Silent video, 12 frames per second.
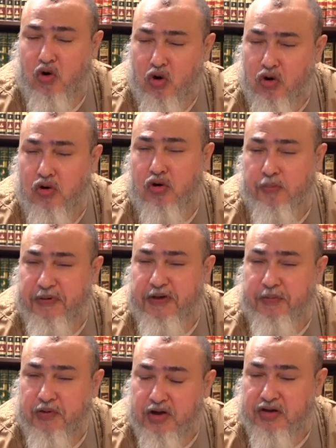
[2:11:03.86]
all
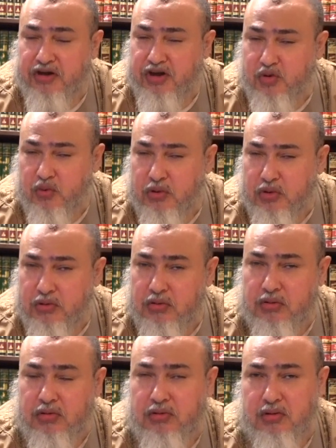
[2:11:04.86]
people are equal.
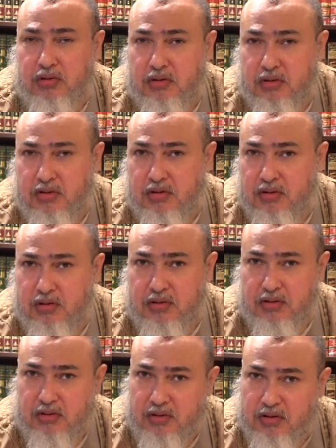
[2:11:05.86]

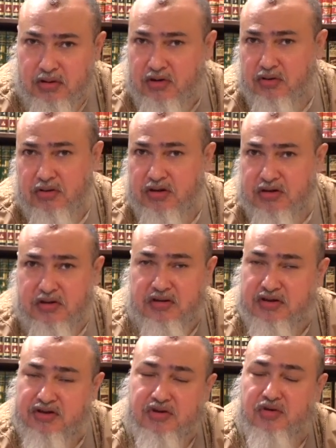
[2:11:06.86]
You know,
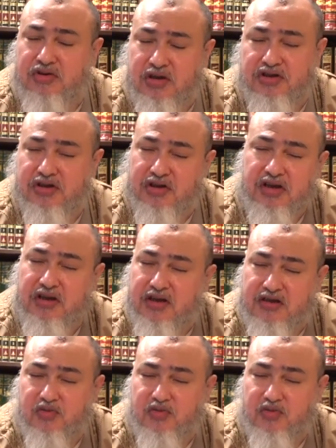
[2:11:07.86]
there's no such thing as,